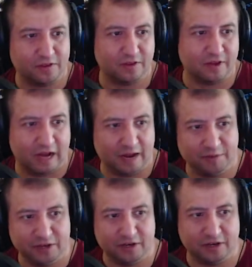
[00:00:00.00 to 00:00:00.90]
I
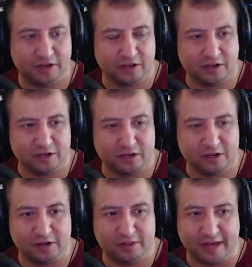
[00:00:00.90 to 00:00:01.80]
mean,
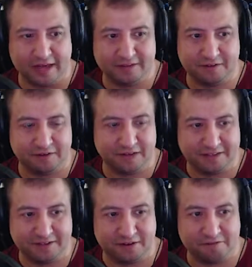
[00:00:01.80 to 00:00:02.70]
that's
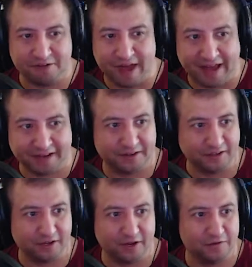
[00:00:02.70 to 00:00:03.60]
an effect,
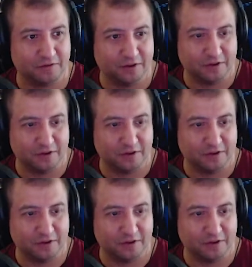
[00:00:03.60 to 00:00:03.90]
you know.